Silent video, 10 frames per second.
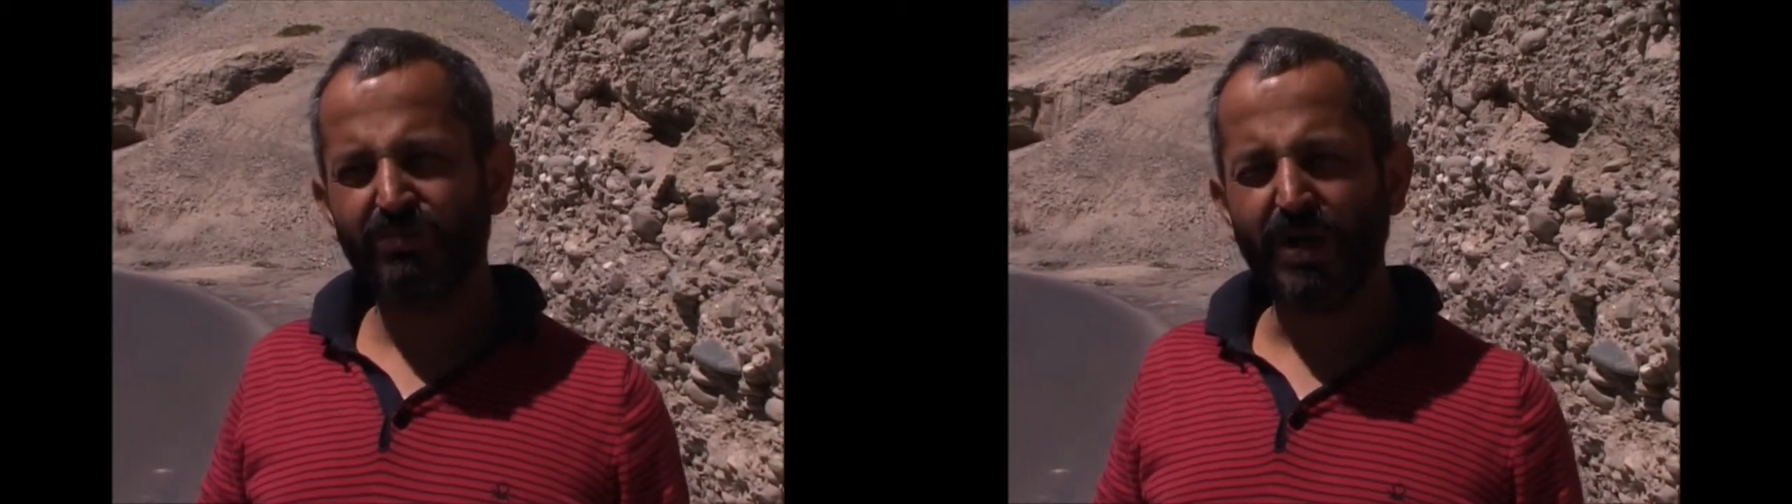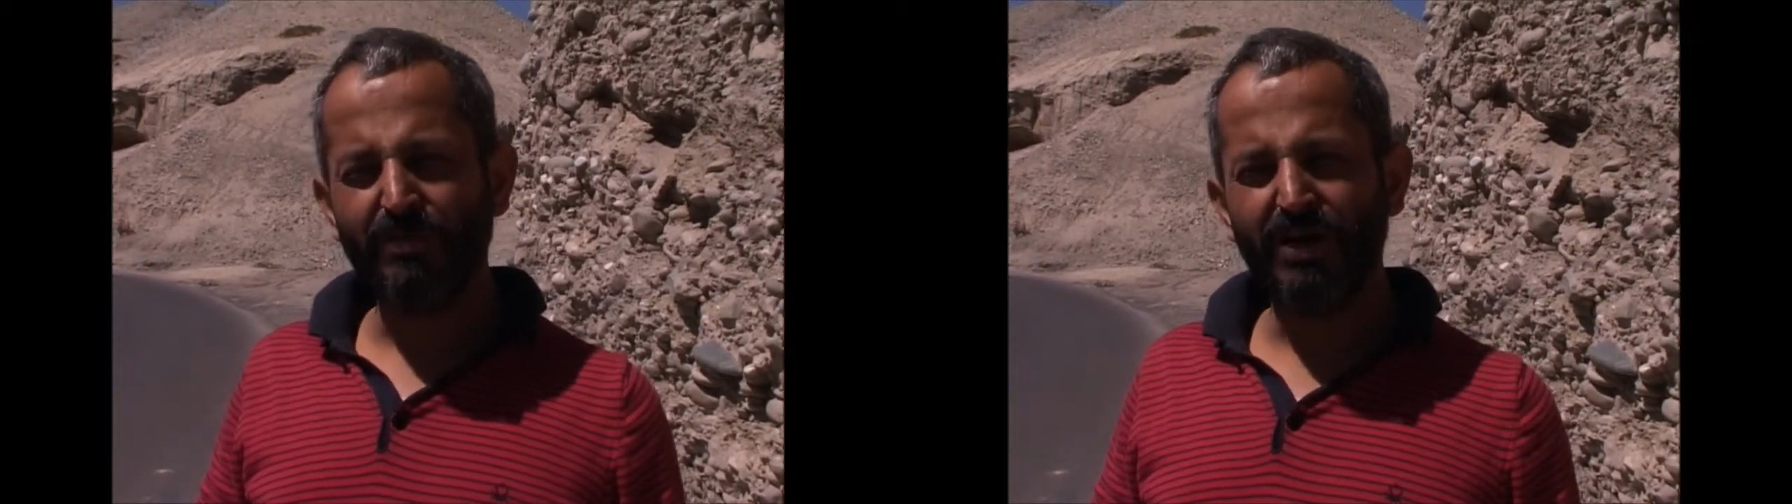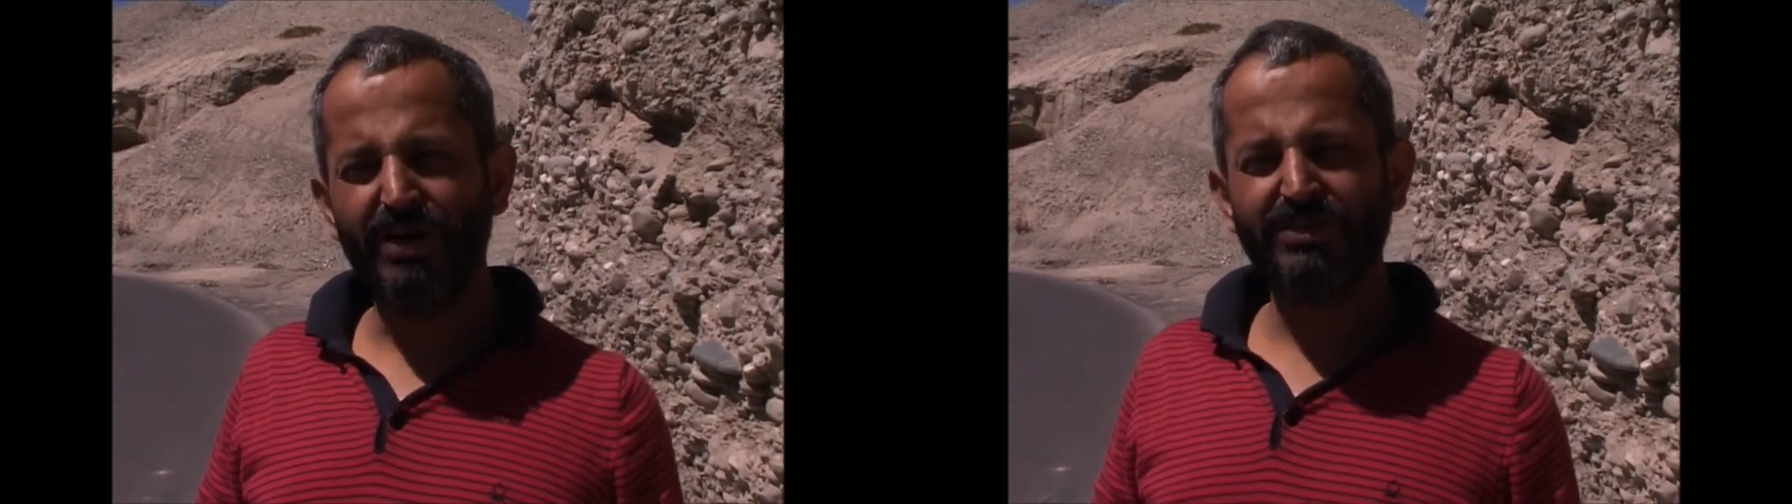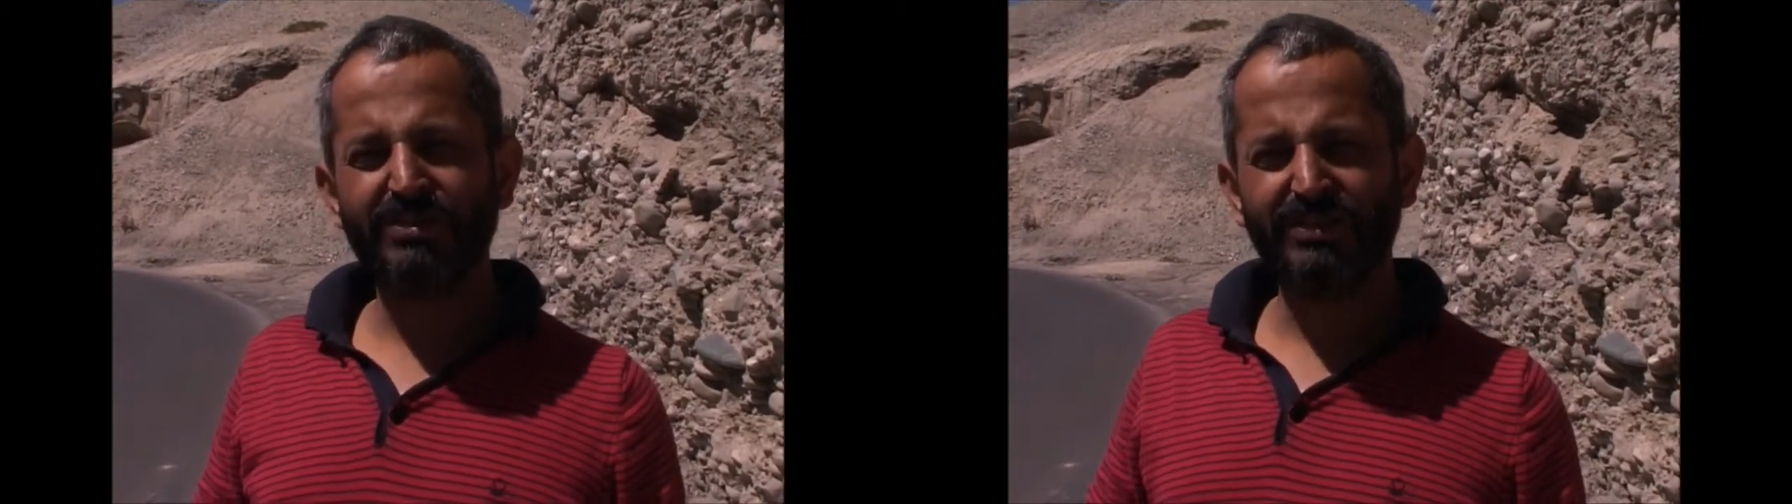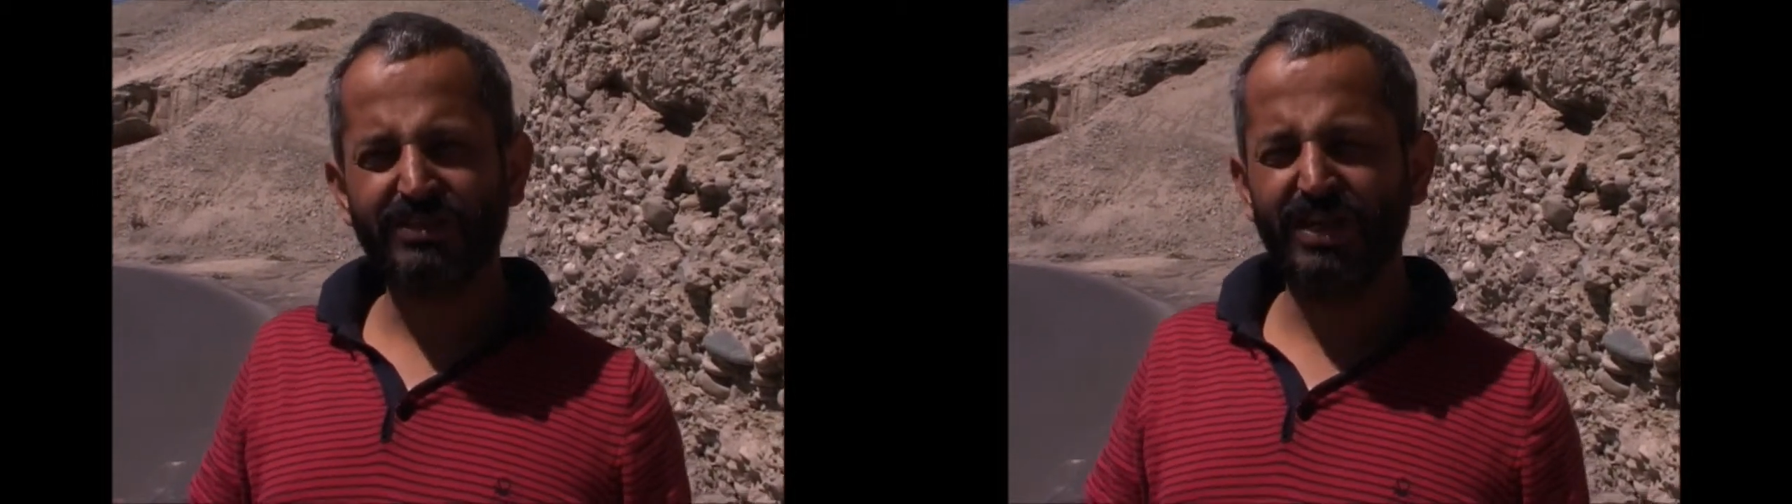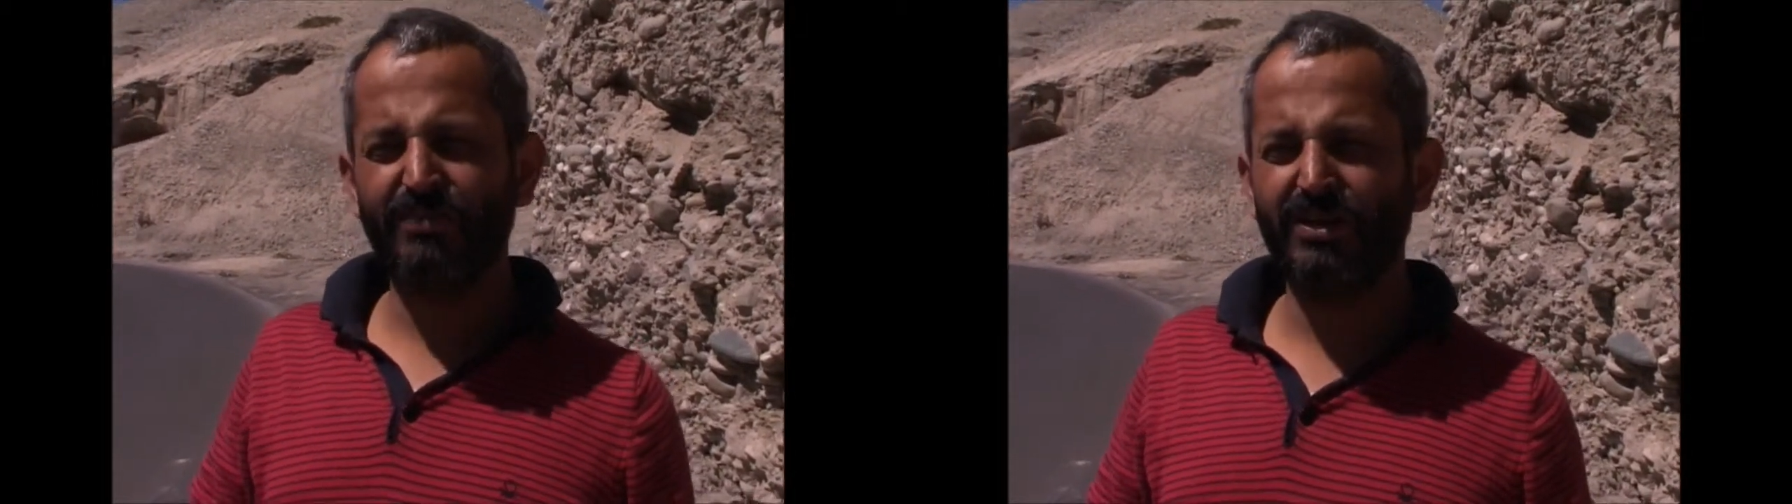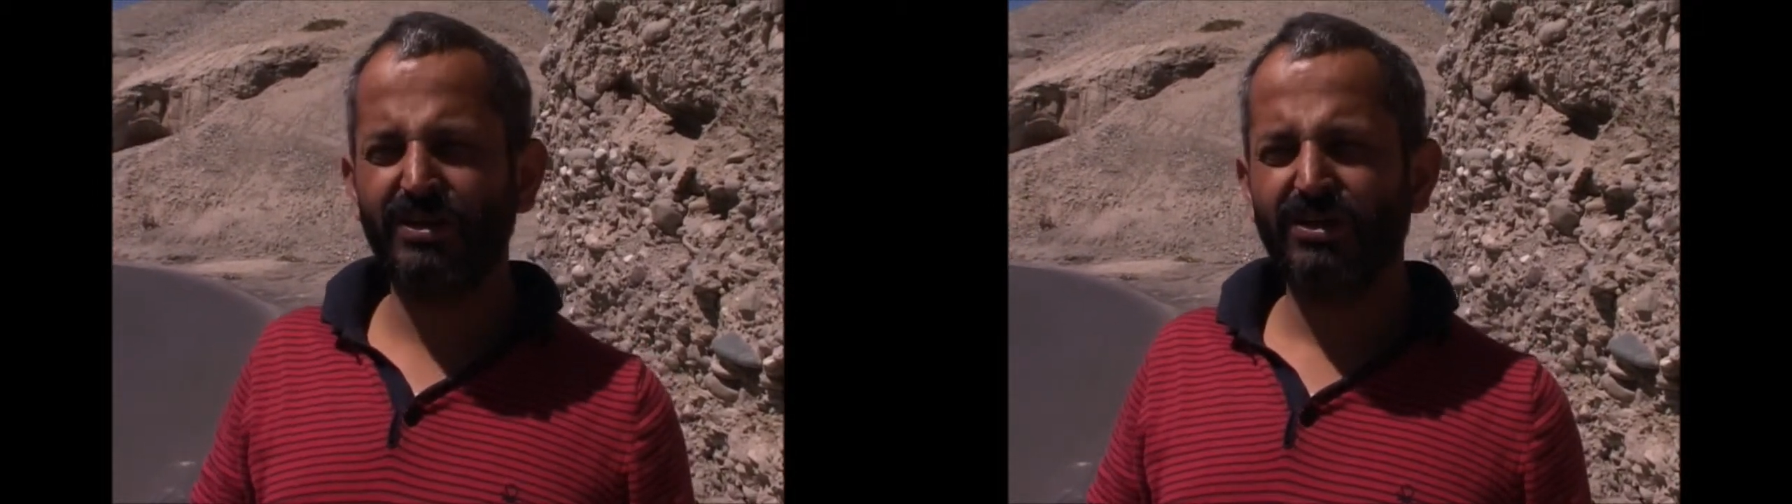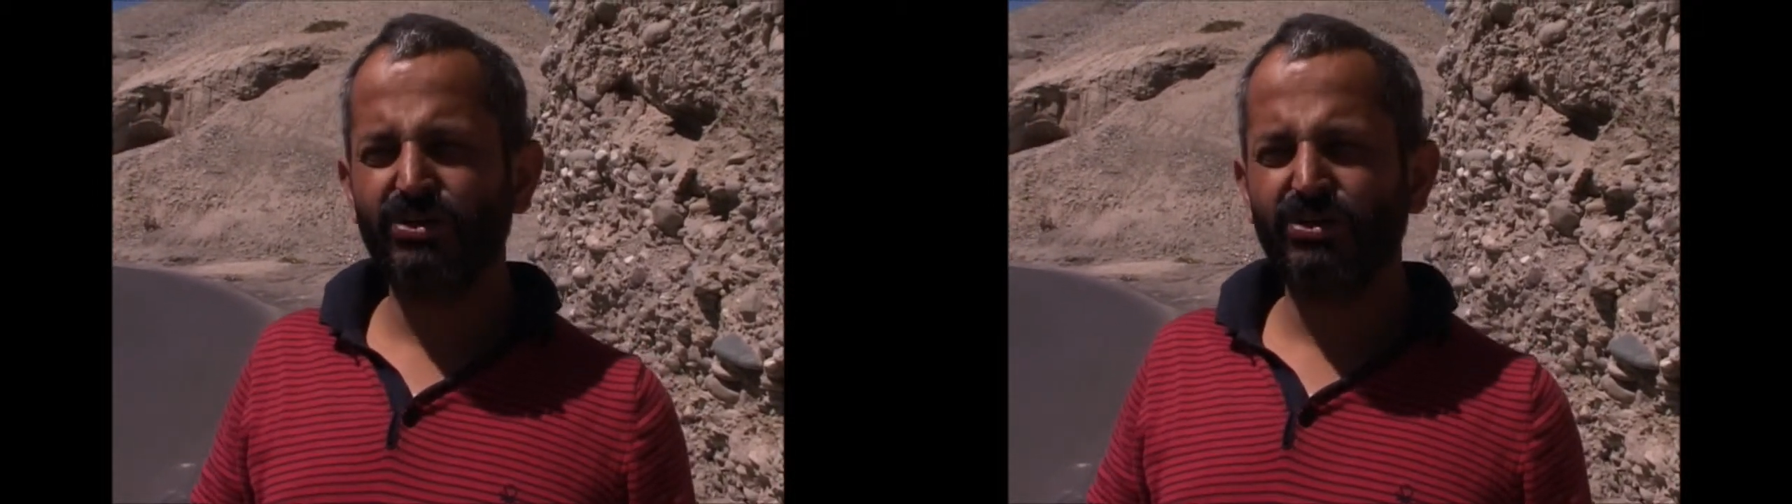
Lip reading: by building sustainable,